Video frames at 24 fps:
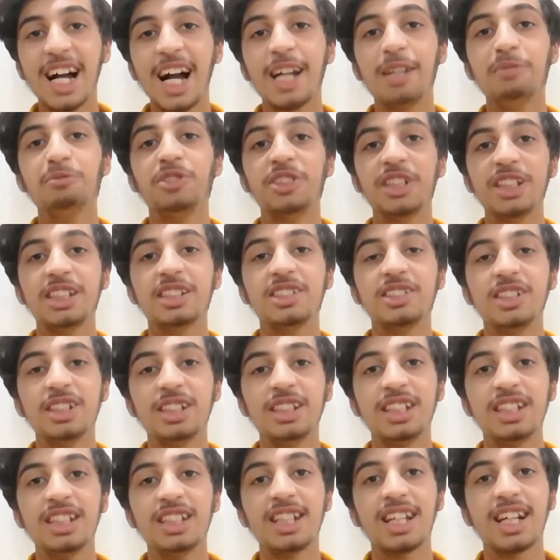I am
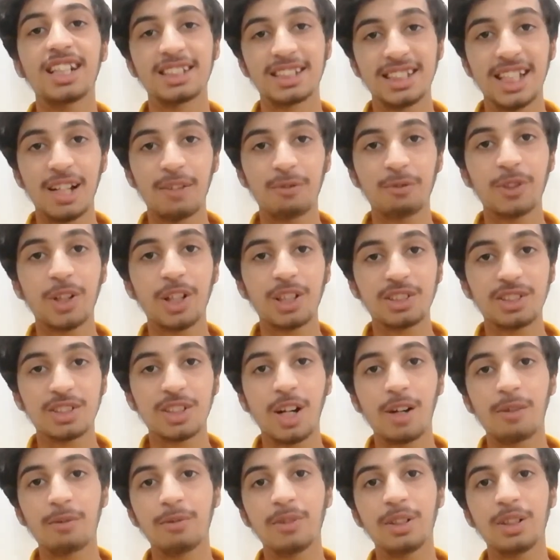Sajeel, a self-taught
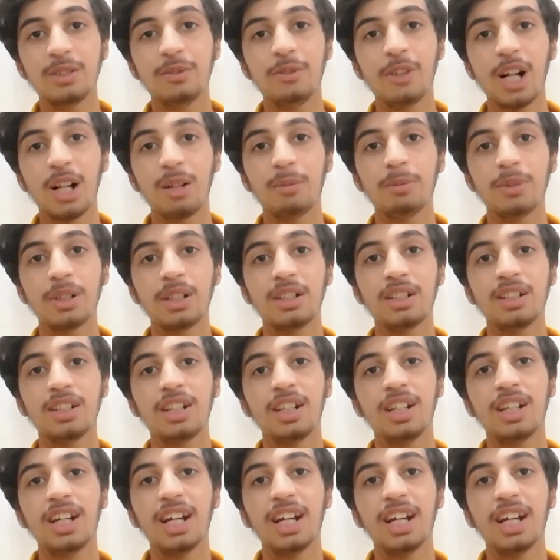software developer,